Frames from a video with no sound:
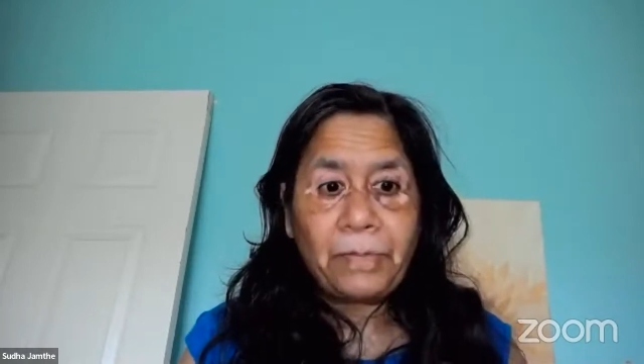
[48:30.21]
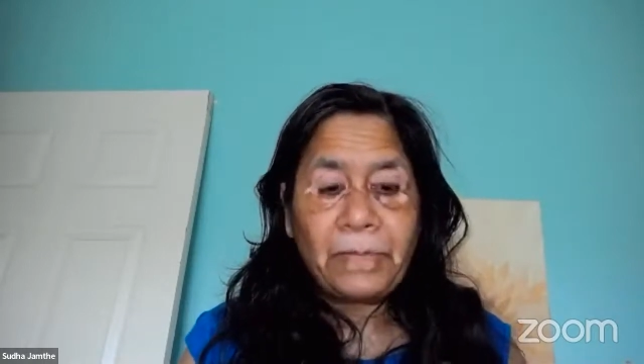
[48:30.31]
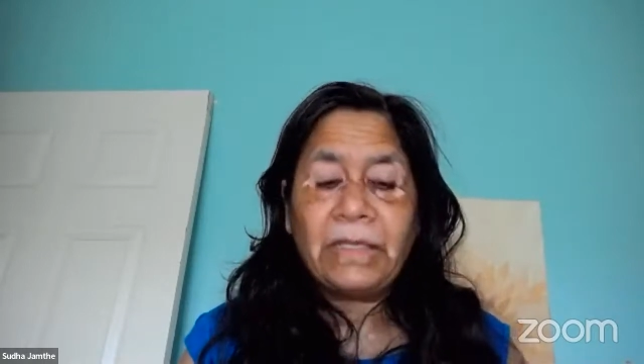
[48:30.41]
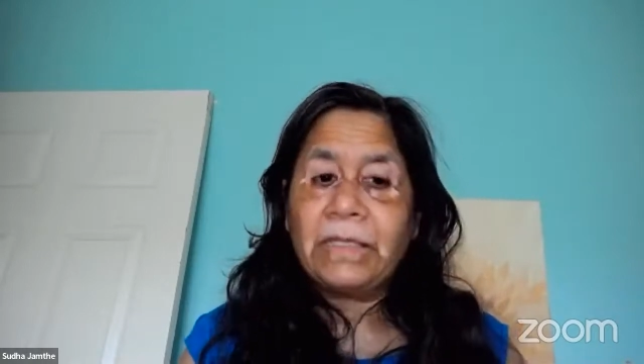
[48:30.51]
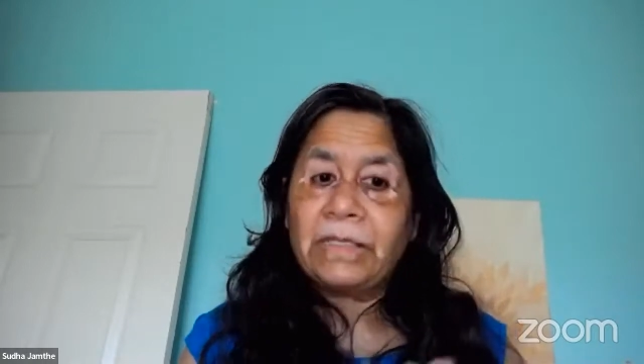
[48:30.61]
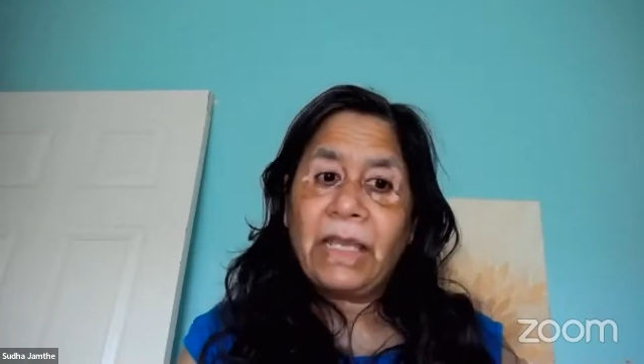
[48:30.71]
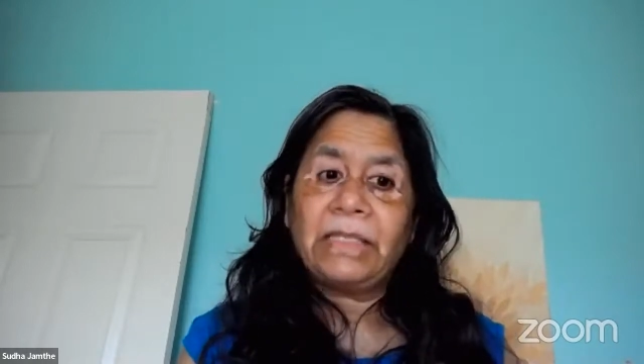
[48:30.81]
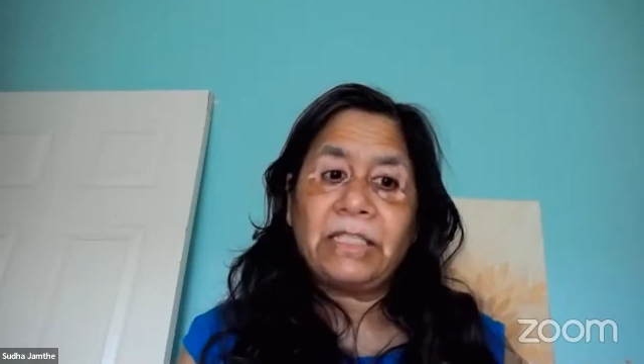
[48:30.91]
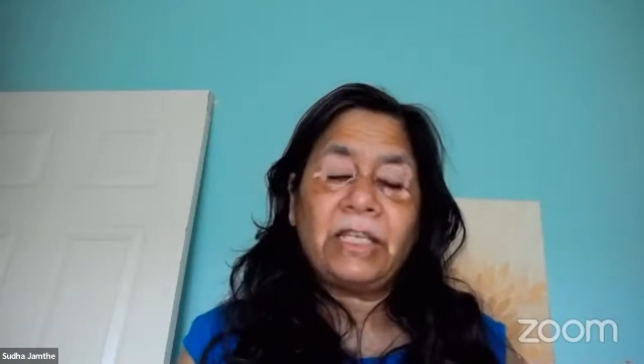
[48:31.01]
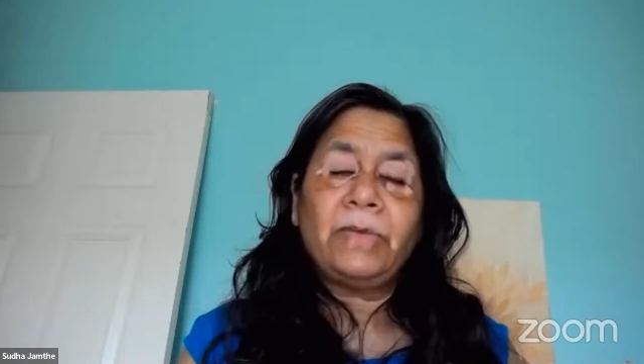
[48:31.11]
In this
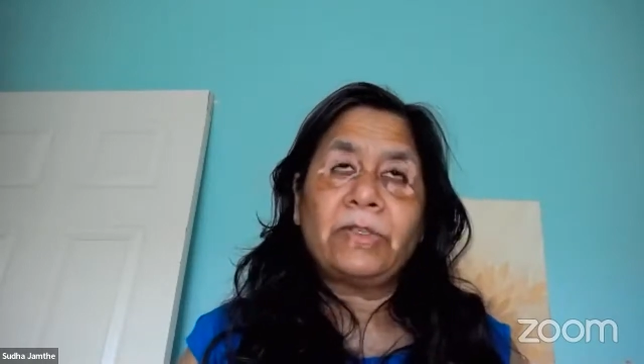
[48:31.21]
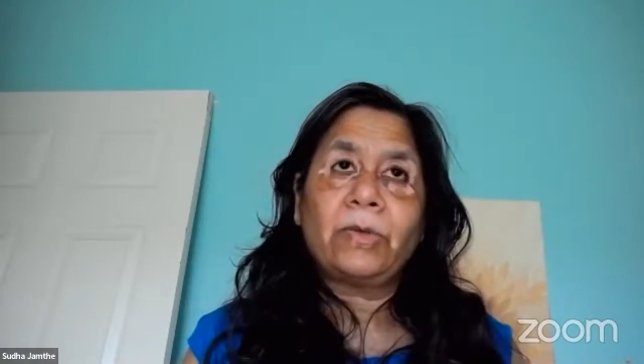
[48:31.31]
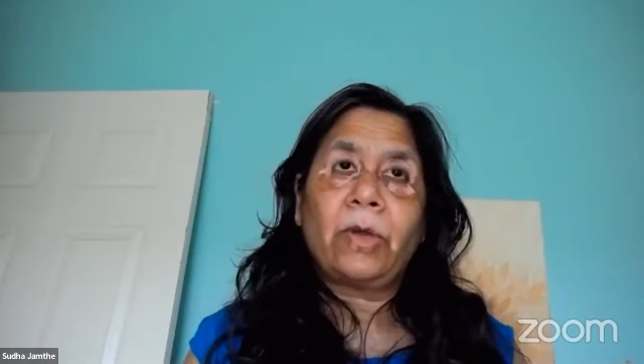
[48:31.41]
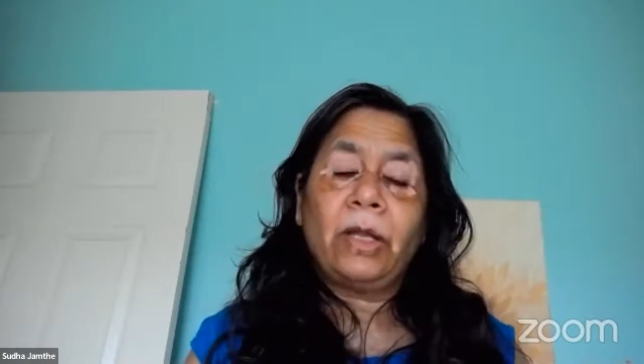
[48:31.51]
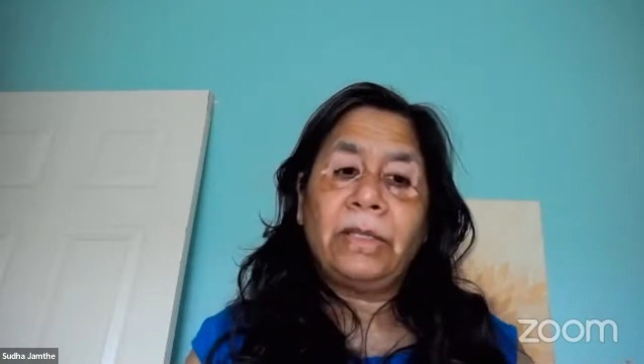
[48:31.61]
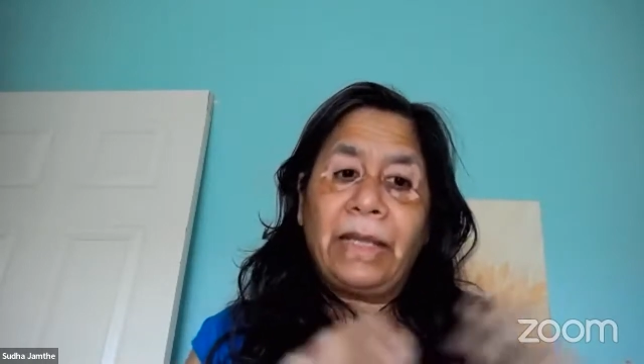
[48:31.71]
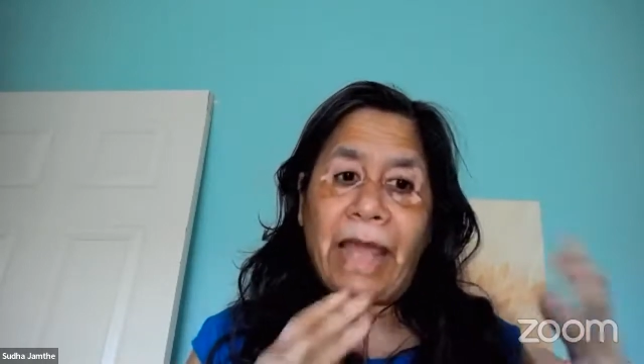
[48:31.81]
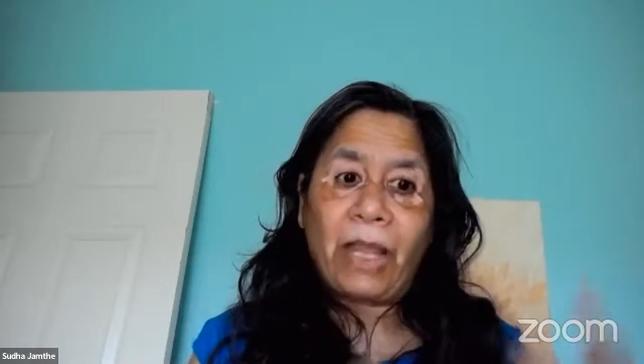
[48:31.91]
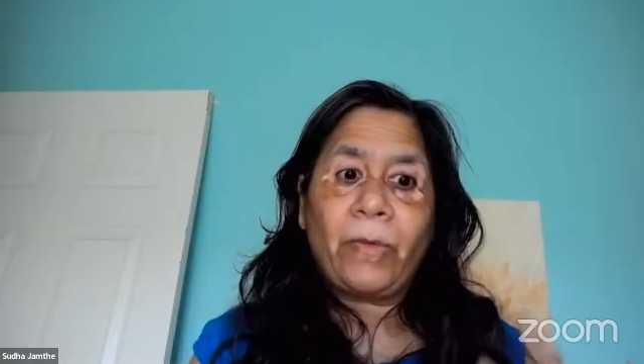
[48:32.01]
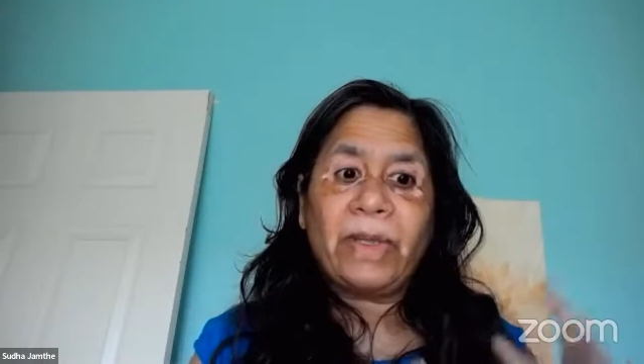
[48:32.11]
case, she took on the
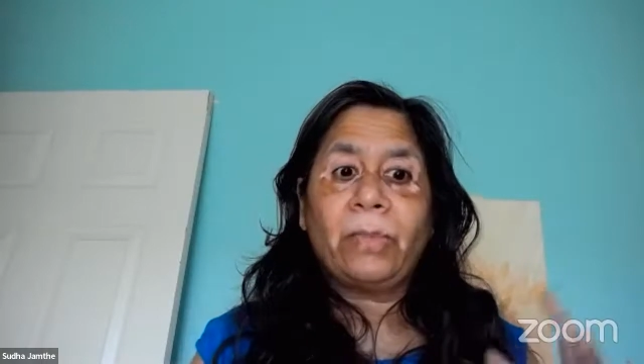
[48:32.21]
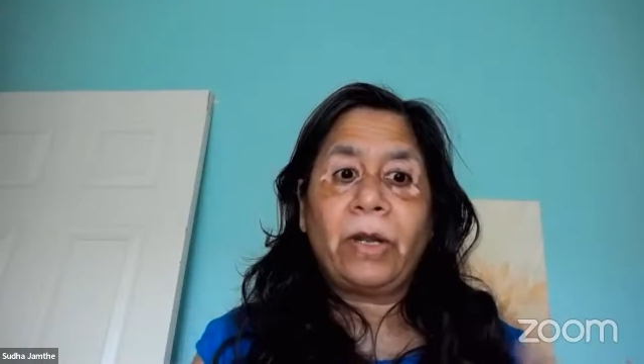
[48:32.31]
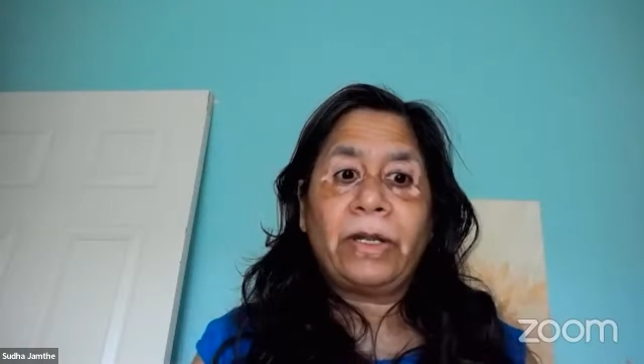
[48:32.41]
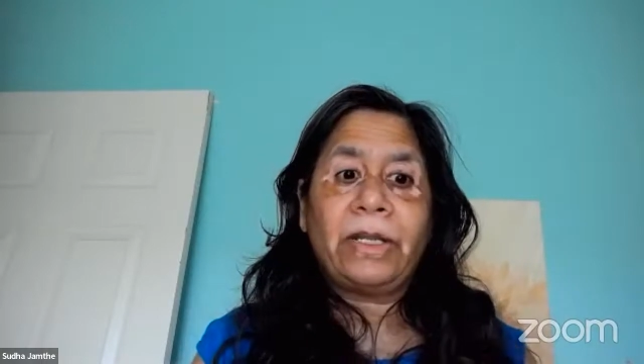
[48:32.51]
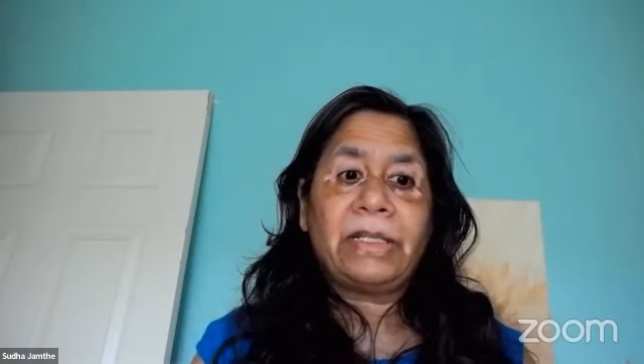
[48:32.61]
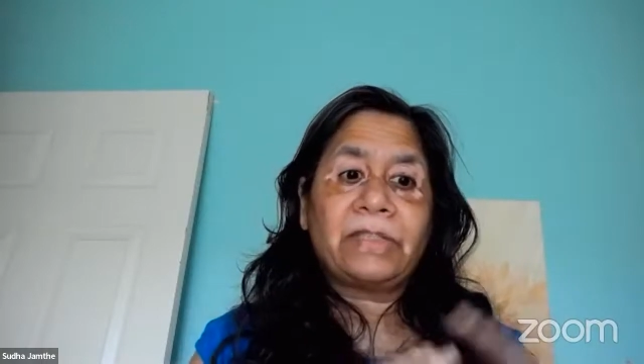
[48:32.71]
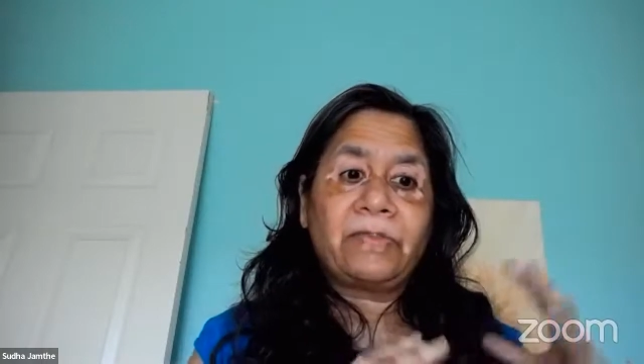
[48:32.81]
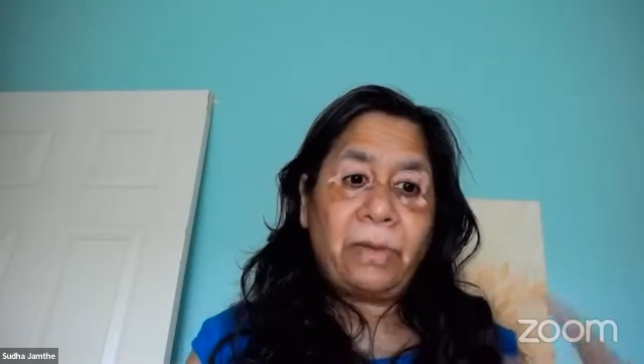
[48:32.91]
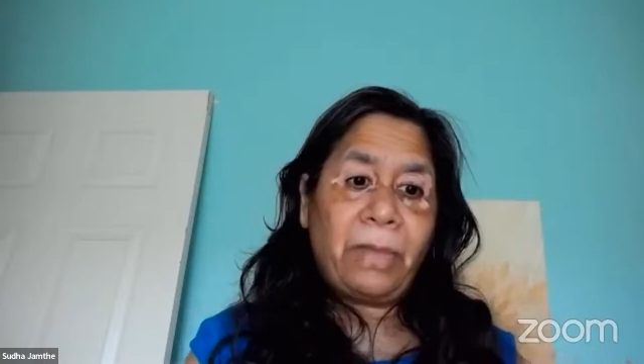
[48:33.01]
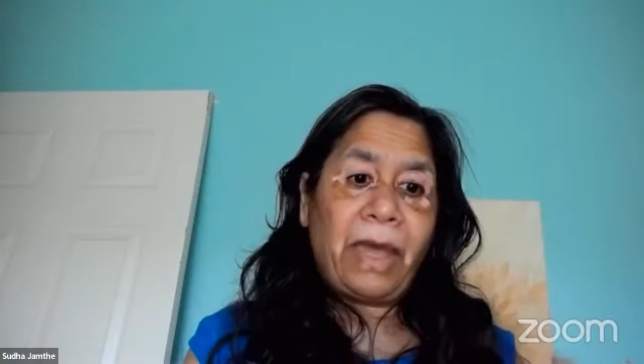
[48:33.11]
language models
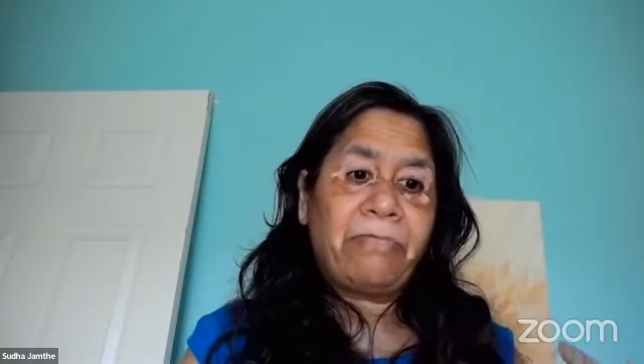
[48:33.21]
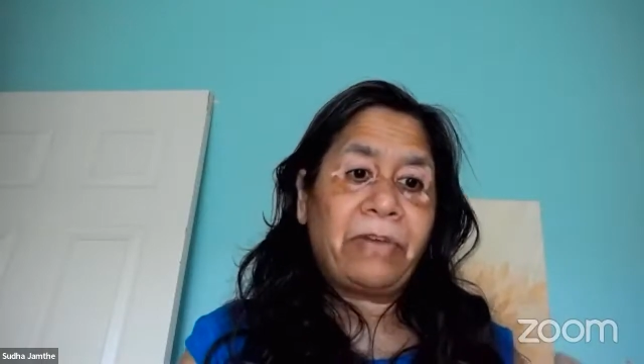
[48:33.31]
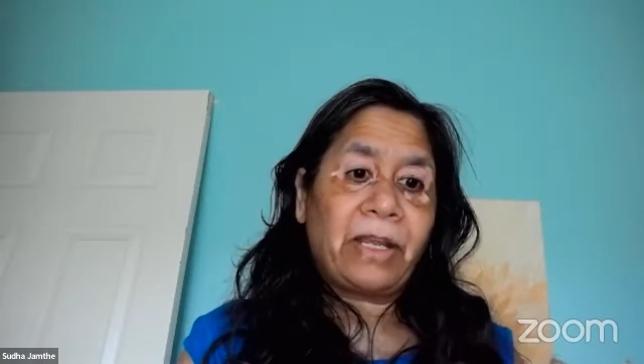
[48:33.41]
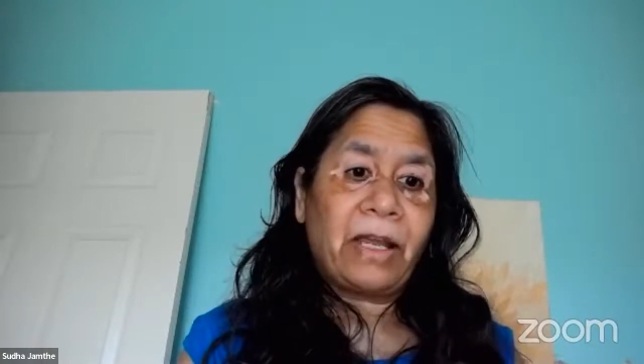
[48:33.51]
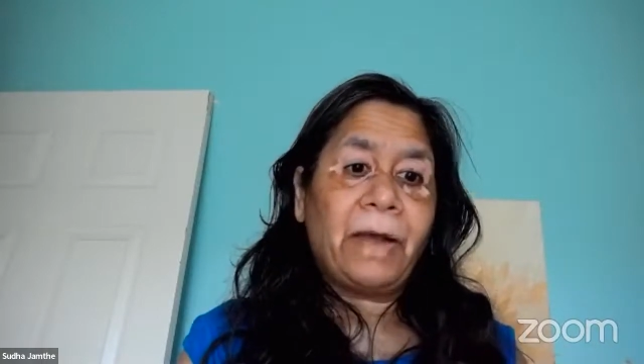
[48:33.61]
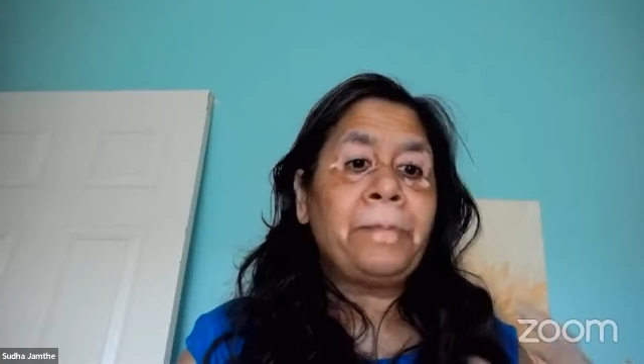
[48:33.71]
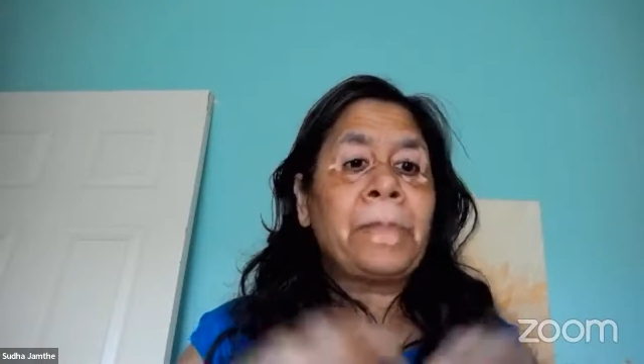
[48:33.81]
from Africa